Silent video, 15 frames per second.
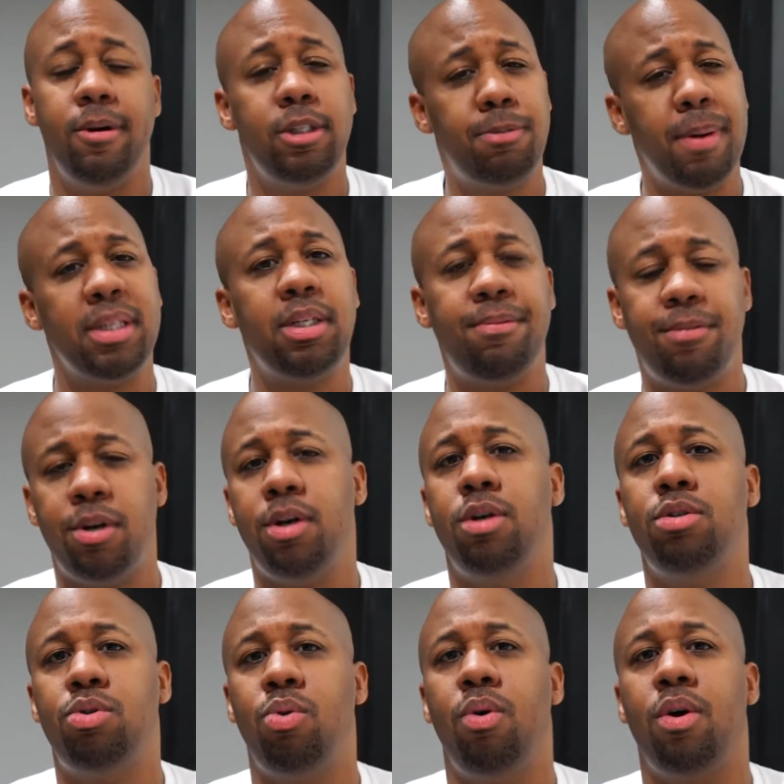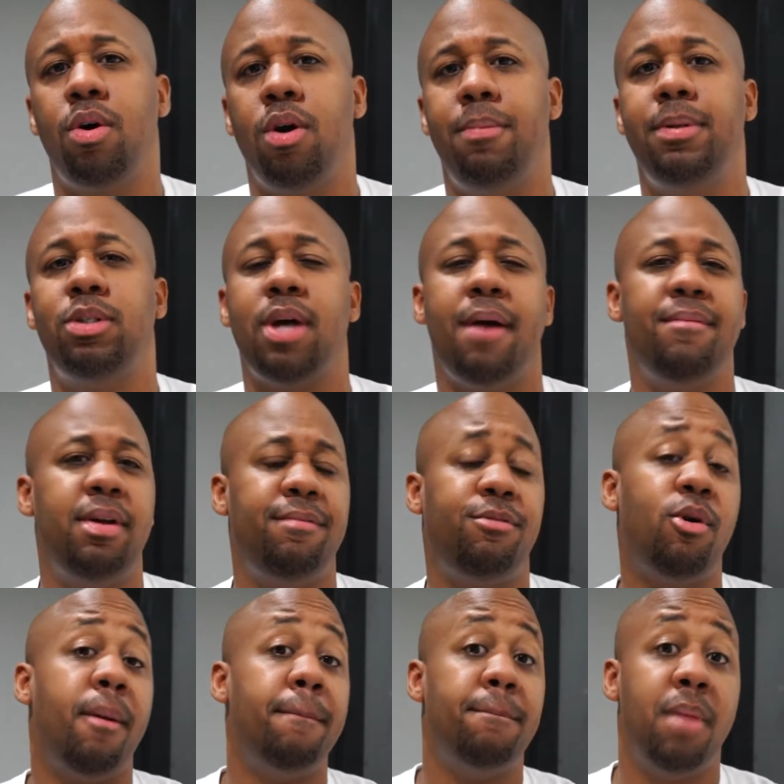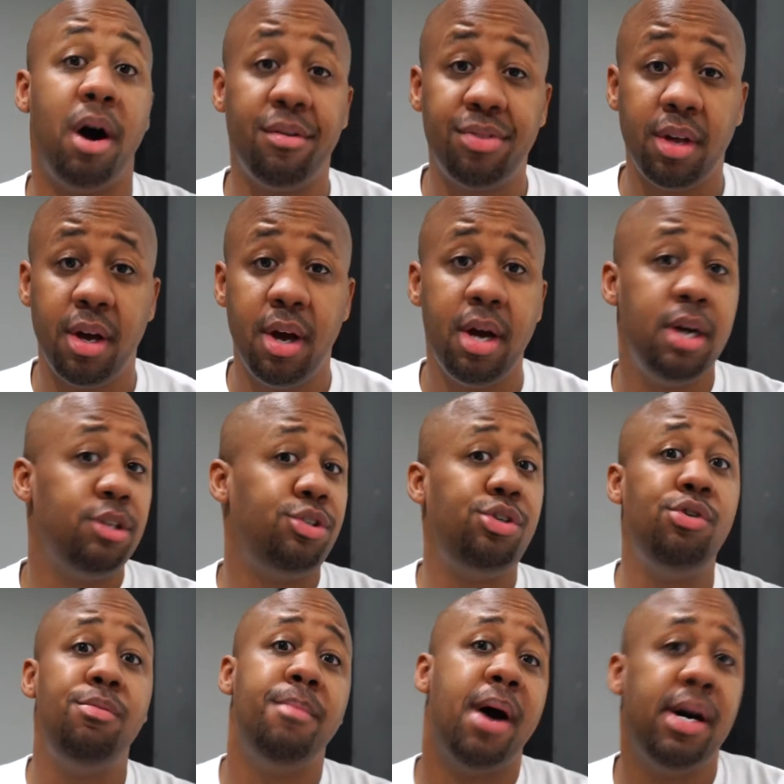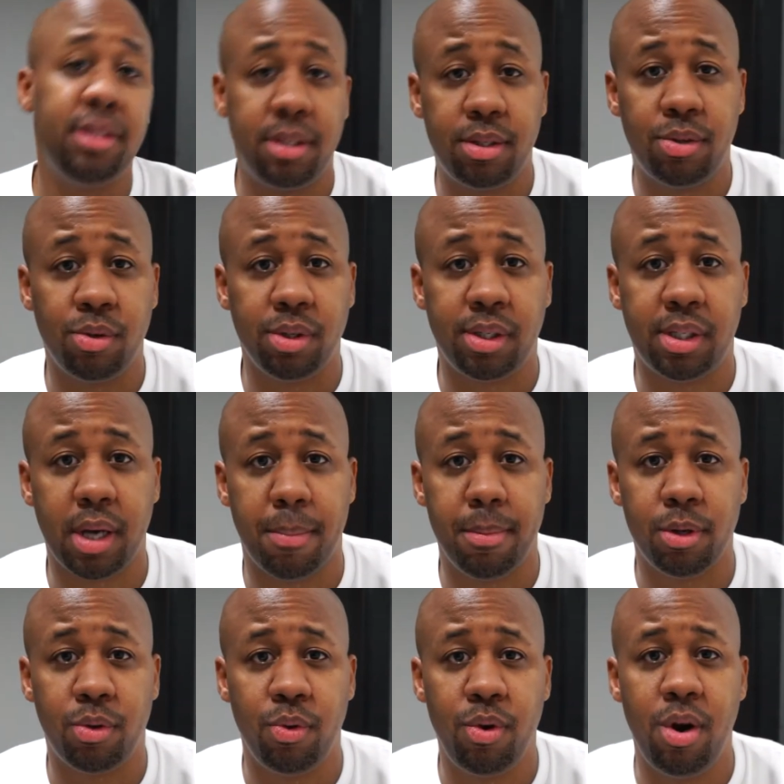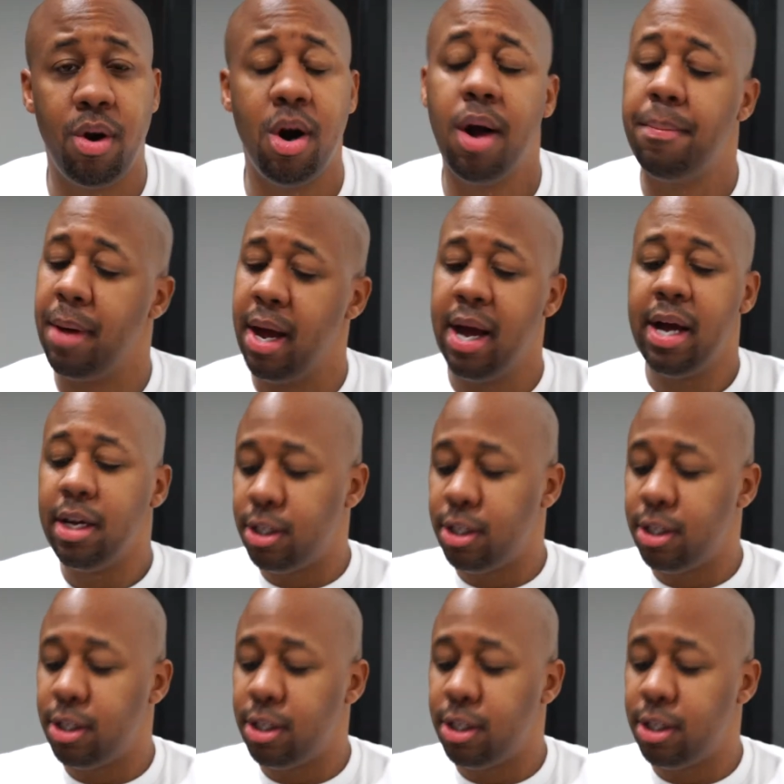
Especially for those who are going to be traveling for a month, 2 months through the summer through Europe.